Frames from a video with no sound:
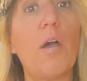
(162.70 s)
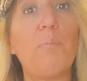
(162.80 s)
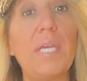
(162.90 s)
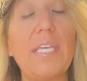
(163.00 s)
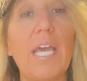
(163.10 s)

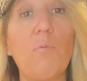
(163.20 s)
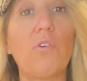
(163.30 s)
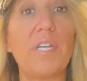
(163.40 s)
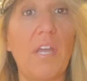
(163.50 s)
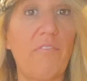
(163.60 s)
being that
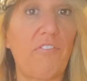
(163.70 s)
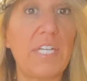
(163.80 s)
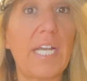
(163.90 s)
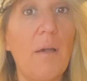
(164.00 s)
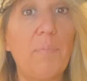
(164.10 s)
we're a
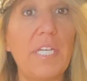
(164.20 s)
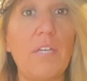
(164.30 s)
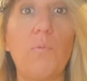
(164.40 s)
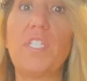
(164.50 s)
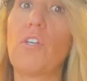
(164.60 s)
nut-free
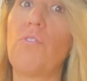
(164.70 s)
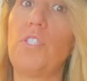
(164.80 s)
company, we don't